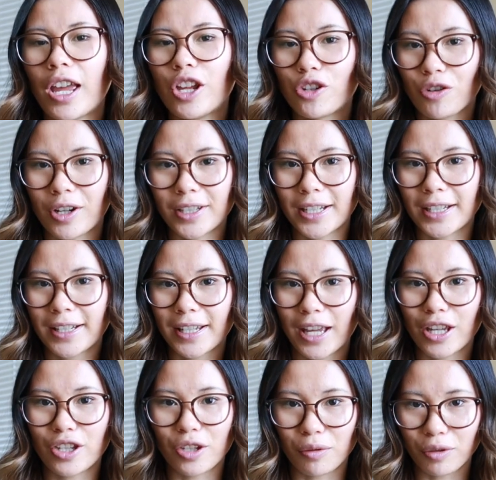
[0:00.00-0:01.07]
interesting to
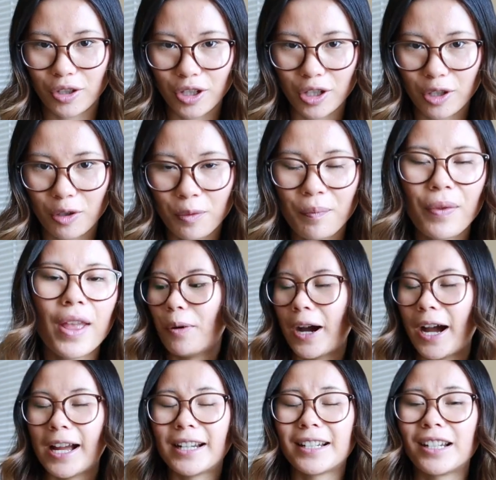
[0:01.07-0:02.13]
get used to,
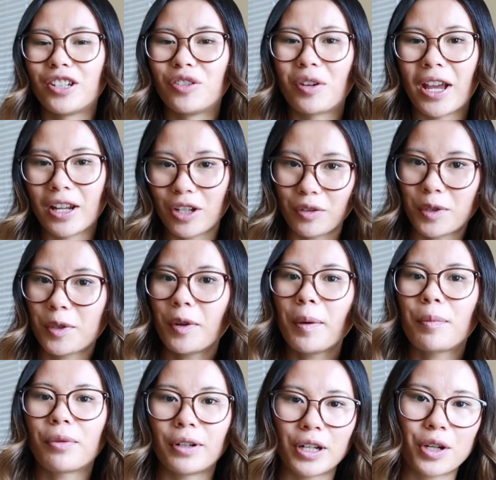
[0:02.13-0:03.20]
but you get used to
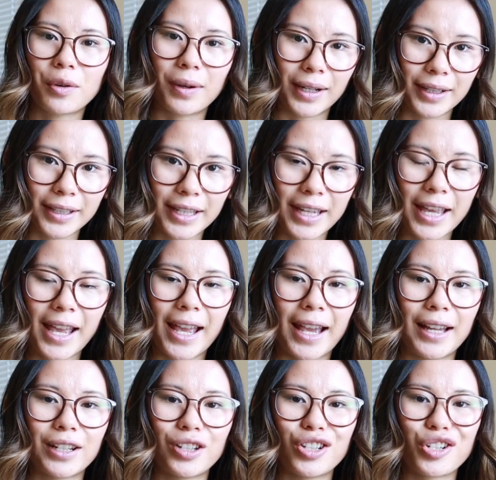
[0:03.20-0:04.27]
it pretty quickly
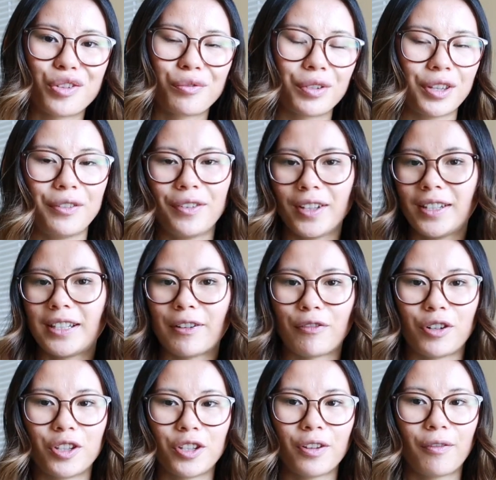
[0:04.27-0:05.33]
and you can really feel a
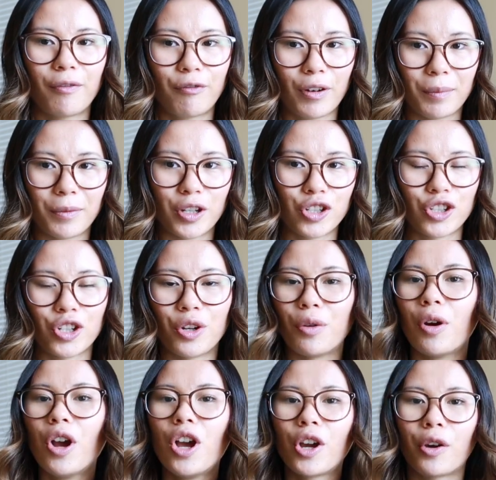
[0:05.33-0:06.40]
difference from the
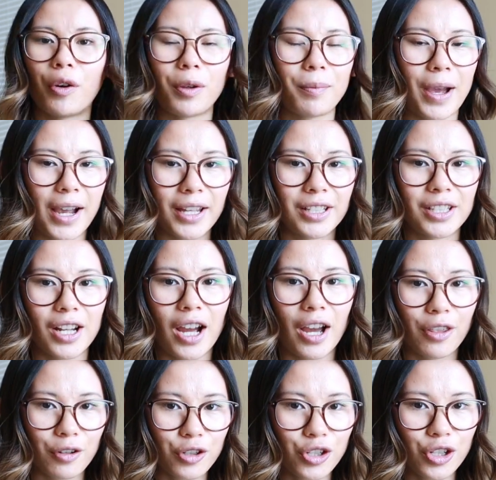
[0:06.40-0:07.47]
shoe going back into
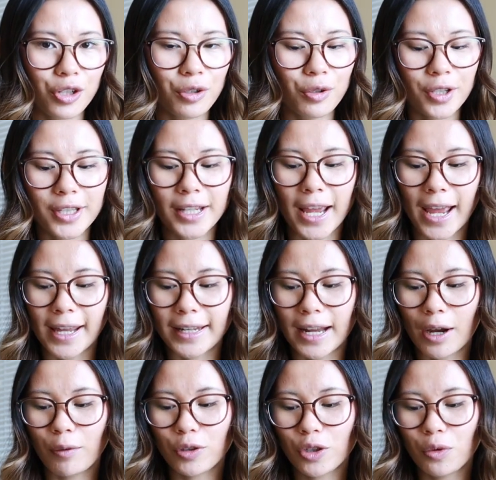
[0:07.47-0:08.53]
other shoes. And
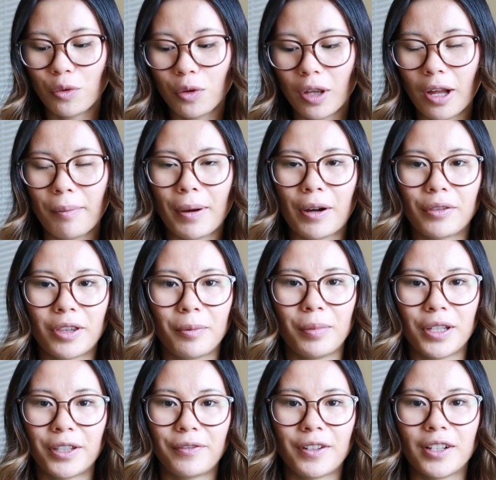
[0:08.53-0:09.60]
now what's cool about the
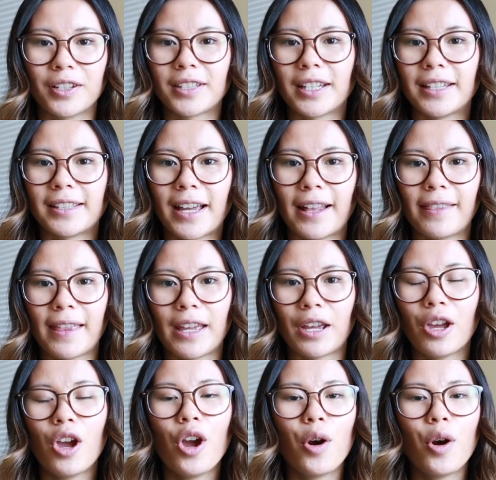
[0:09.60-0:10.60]
Blissfeels is that they